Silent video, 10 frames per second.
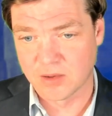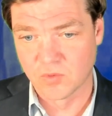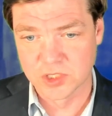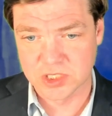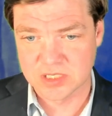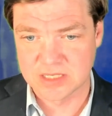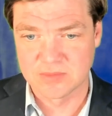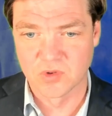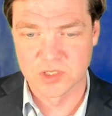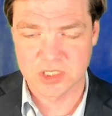we'll
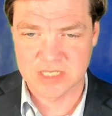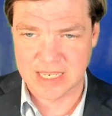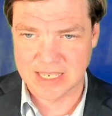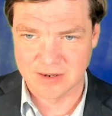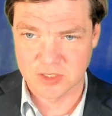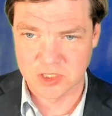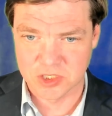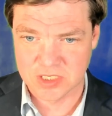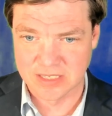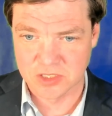just take here to
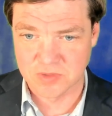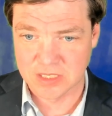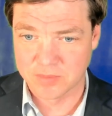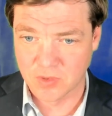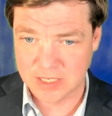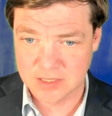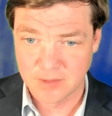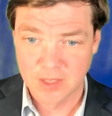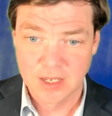just illustrate the point.